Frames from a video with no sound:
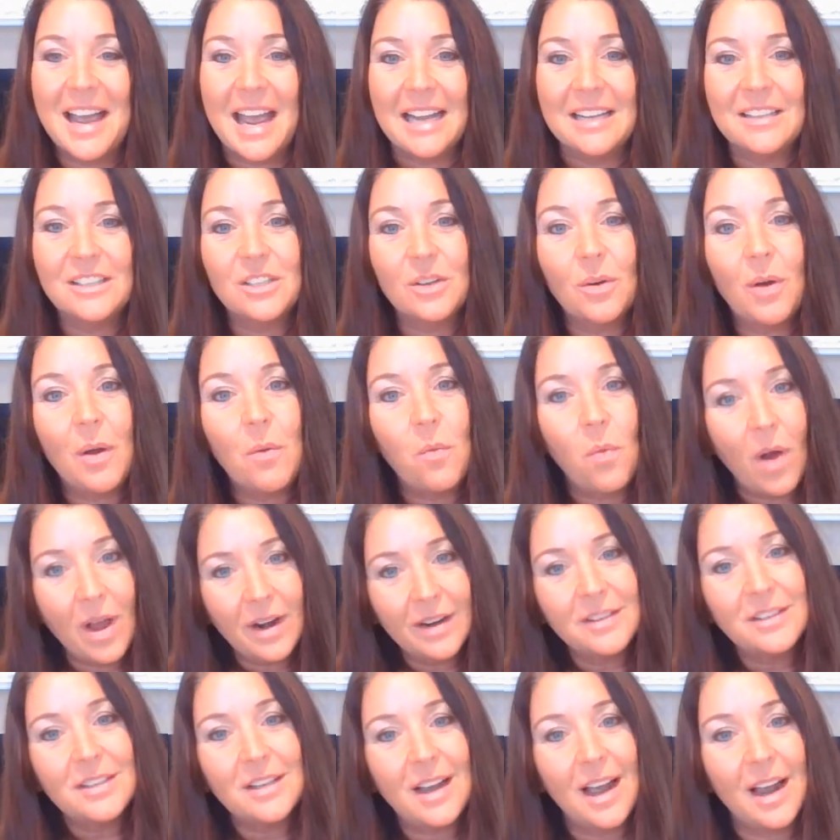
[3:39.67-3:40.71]
And so I
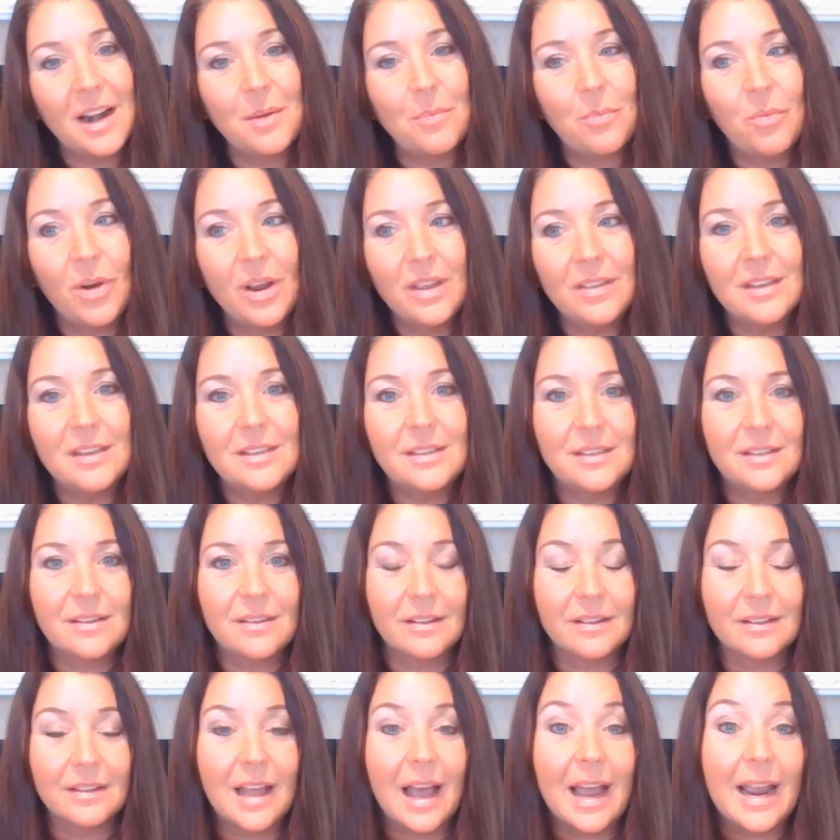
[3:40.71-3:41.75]
wanted to kind of bring this to
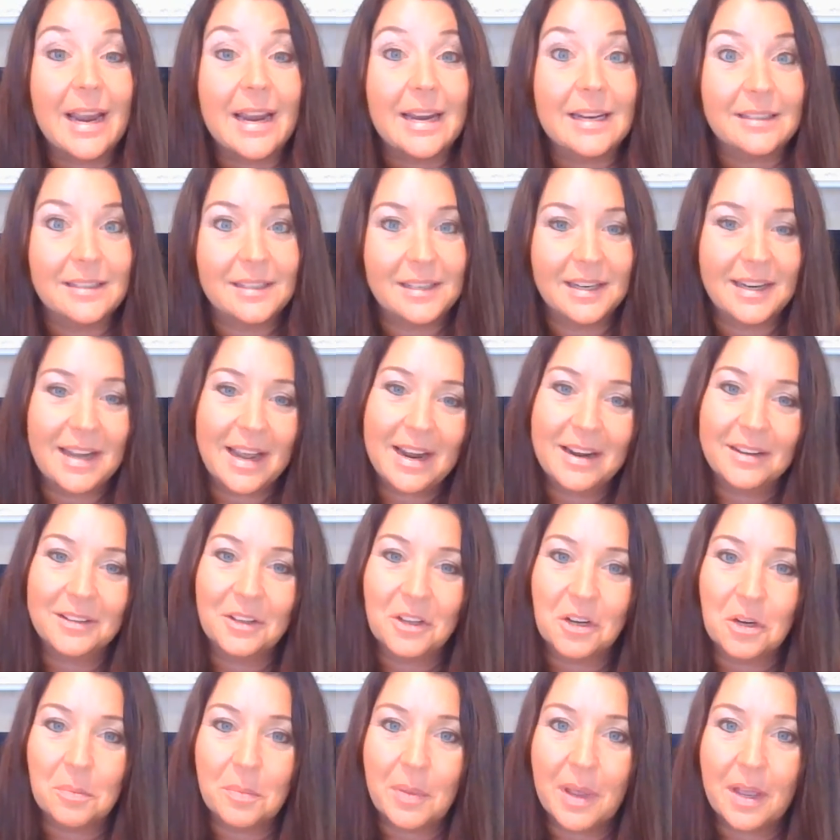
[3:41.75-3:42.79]
the light today a
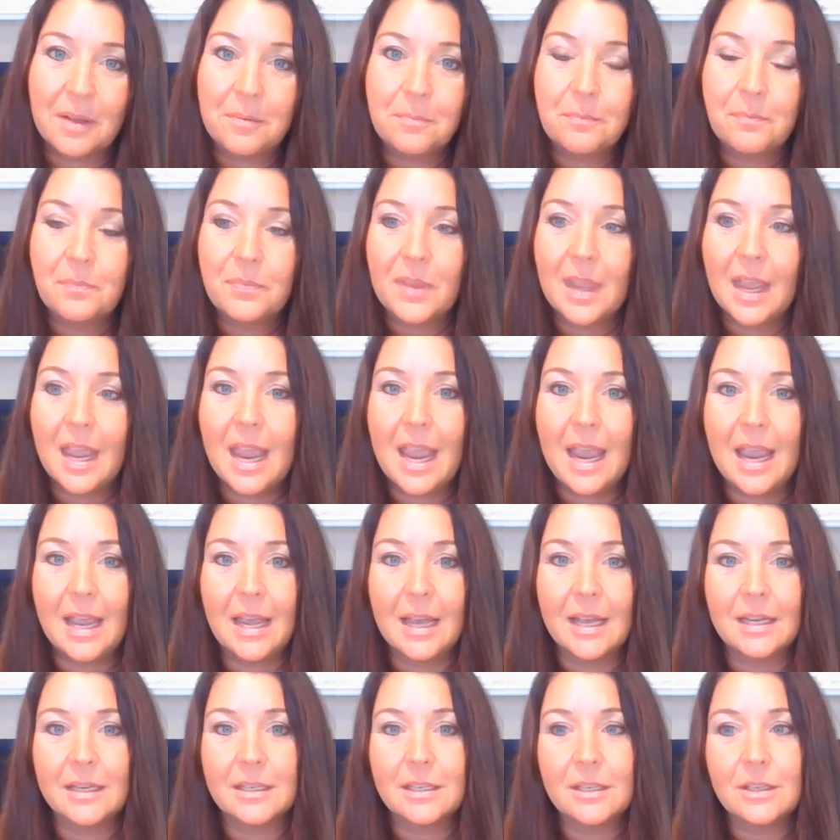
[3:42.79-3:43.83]
little bit
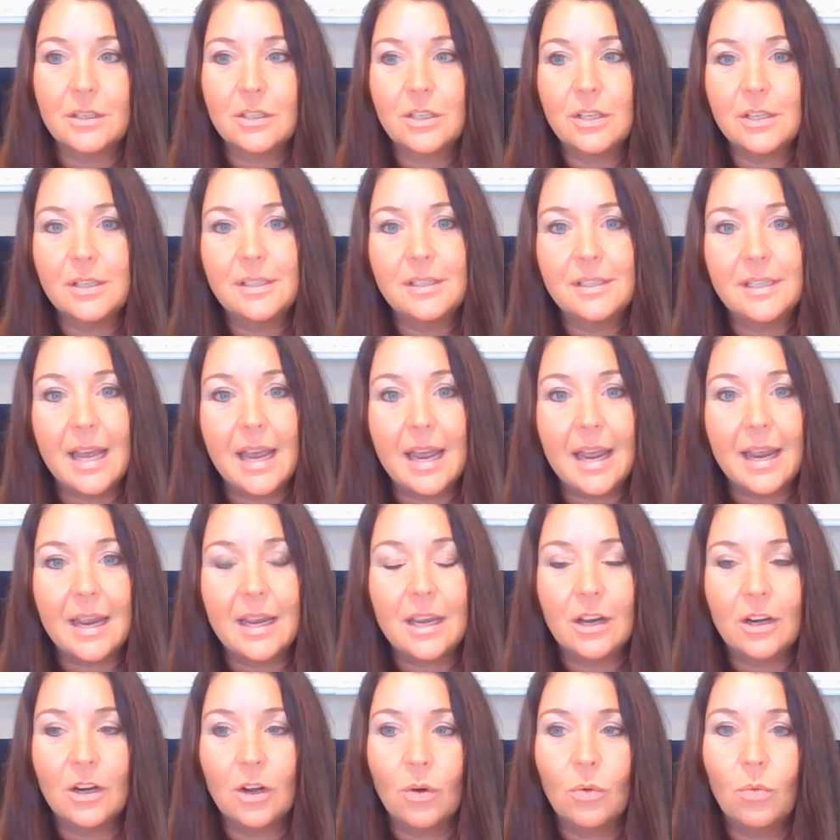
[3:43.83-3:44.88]
and to say,
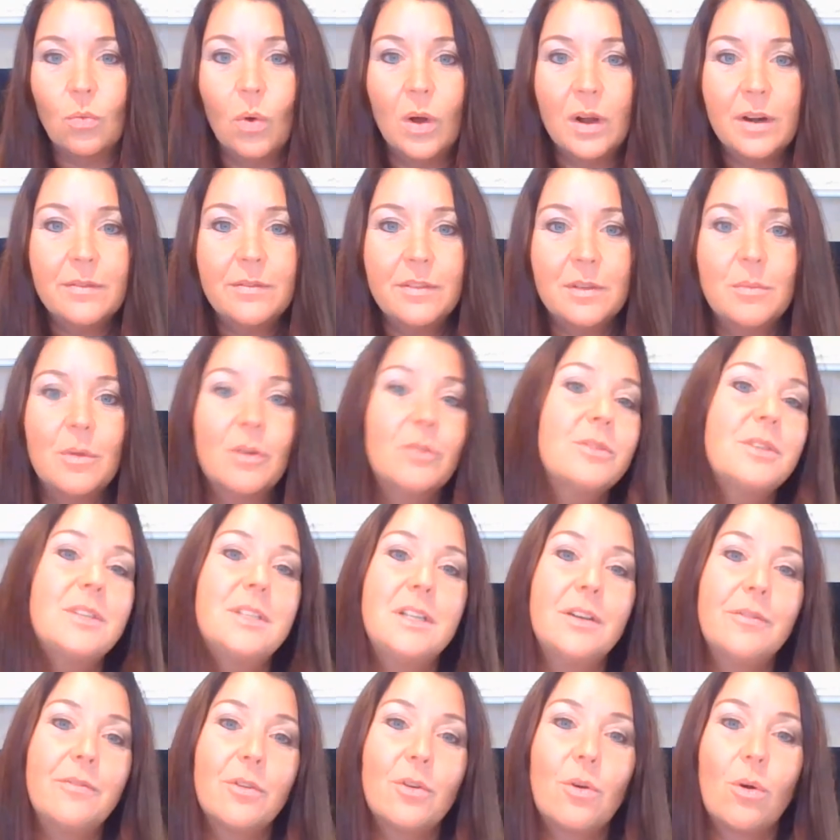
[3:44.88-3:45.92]
one of the most
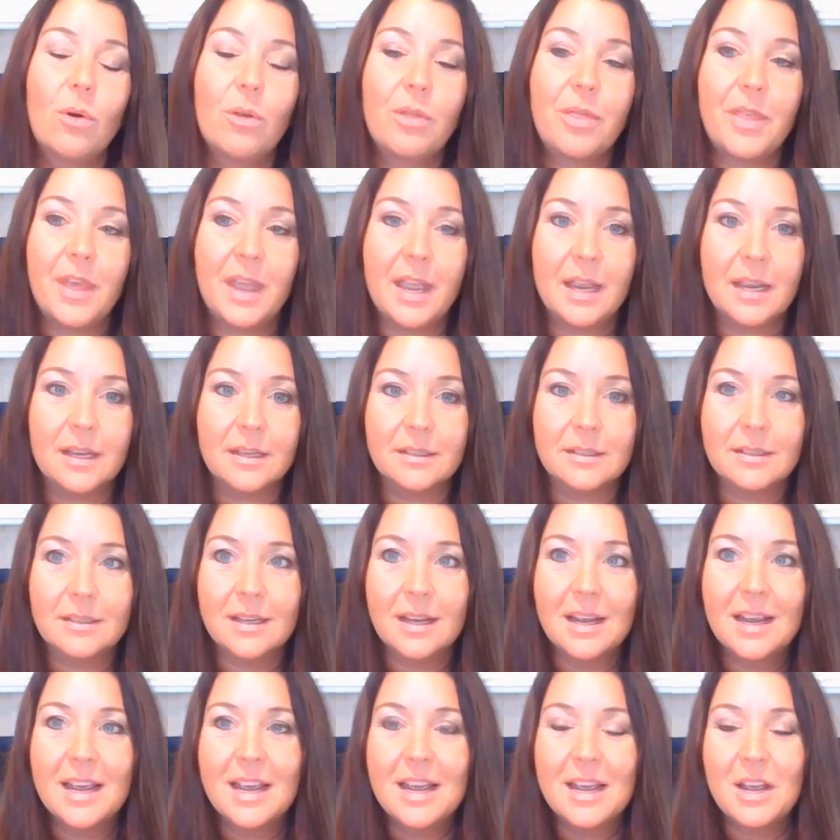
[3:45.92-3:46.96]
difficult things
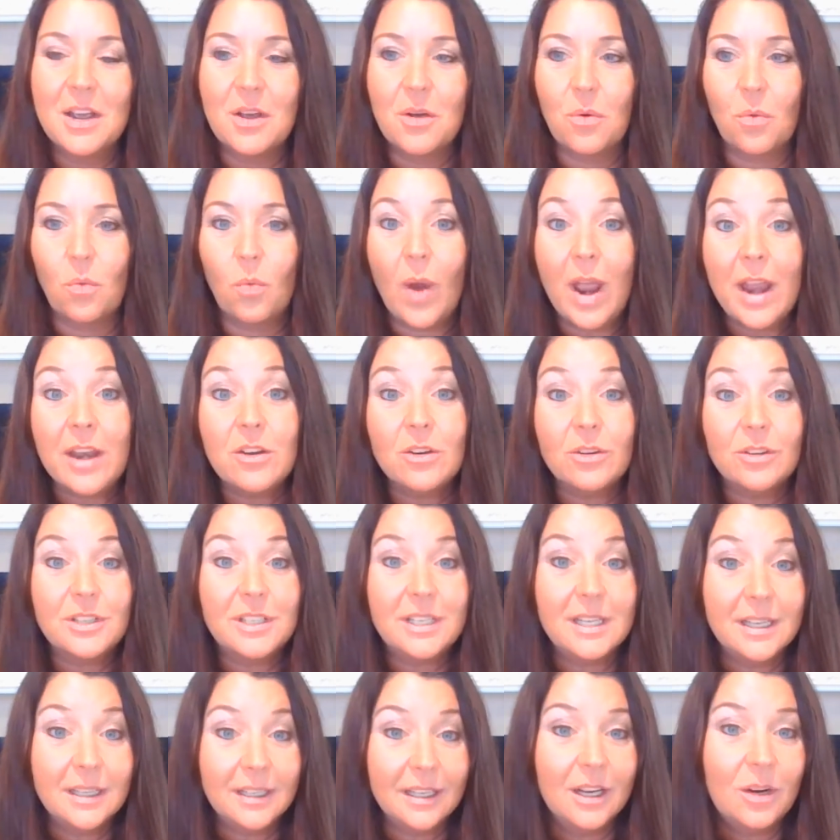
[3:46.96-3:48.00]
when you're
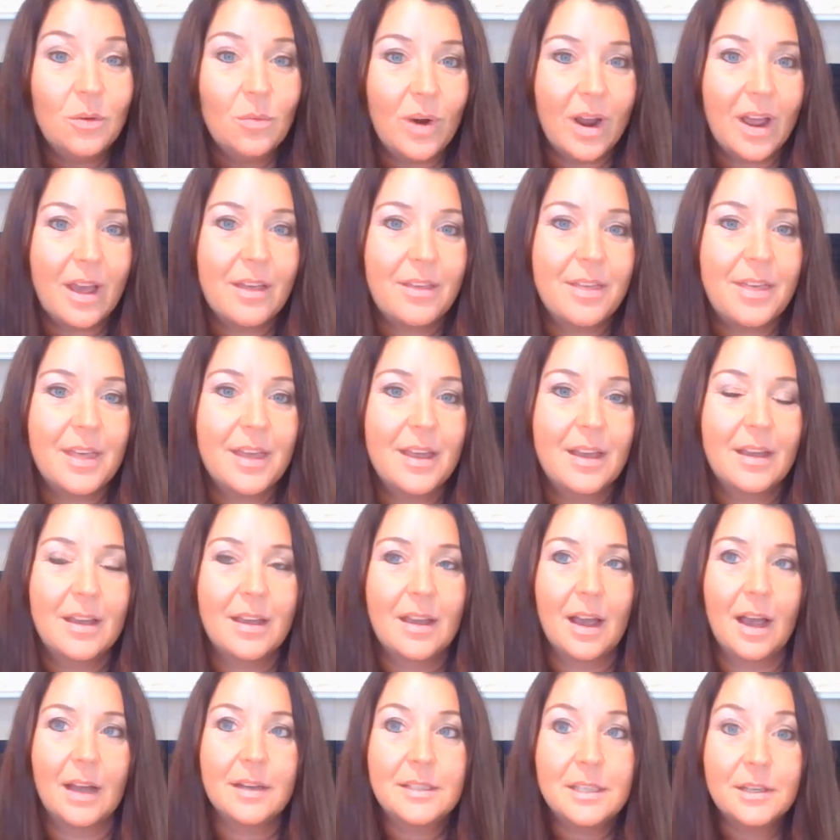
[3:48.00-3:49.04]
dealing with
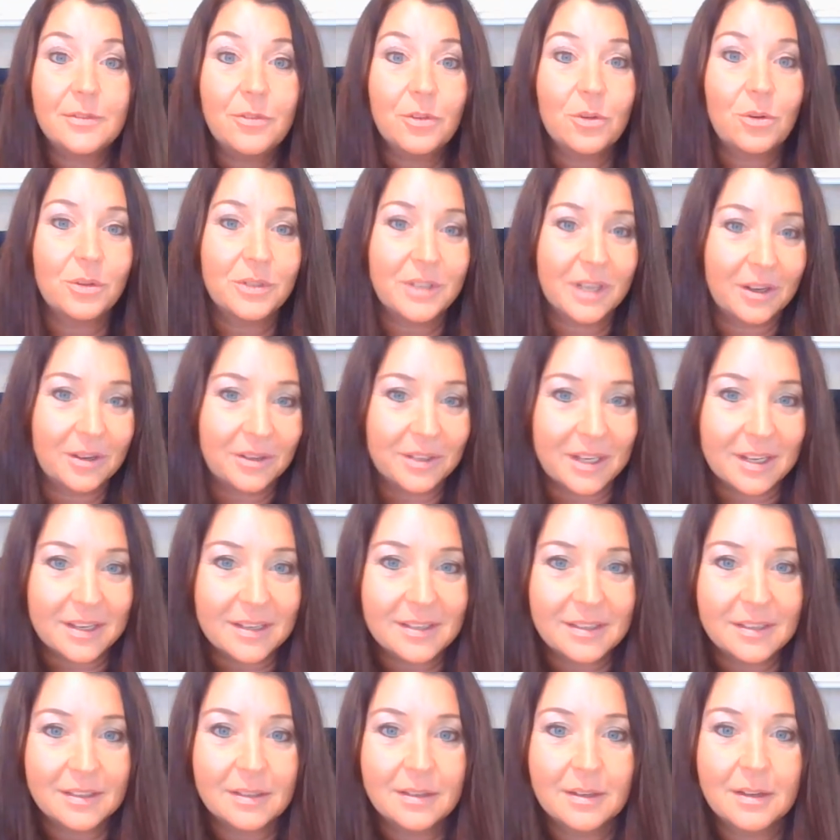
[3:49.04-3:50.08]
a difficult
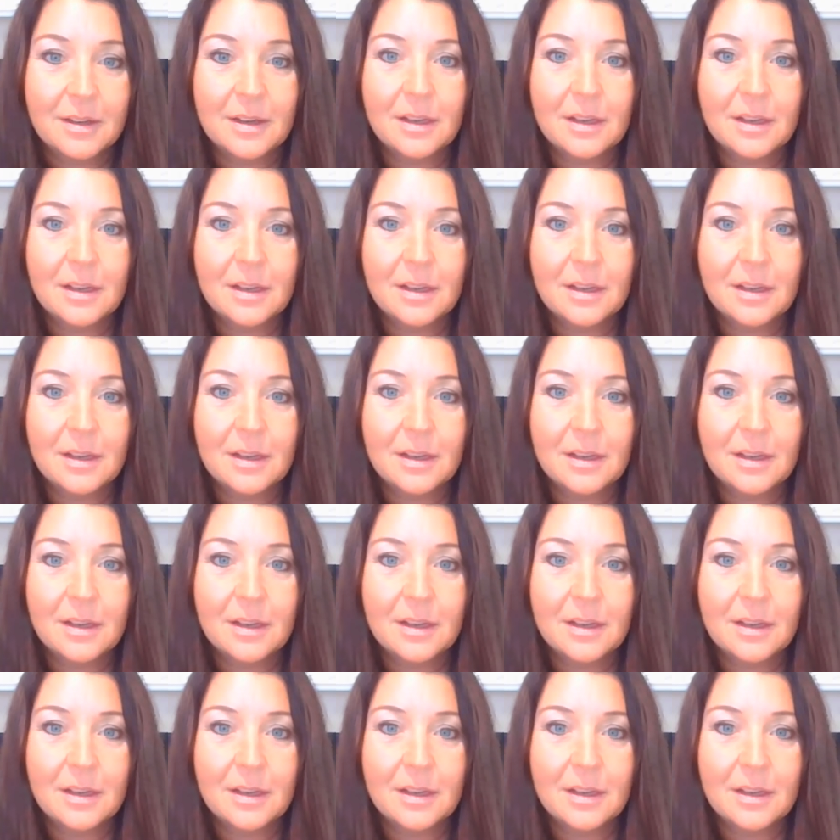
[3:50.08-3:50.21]
illness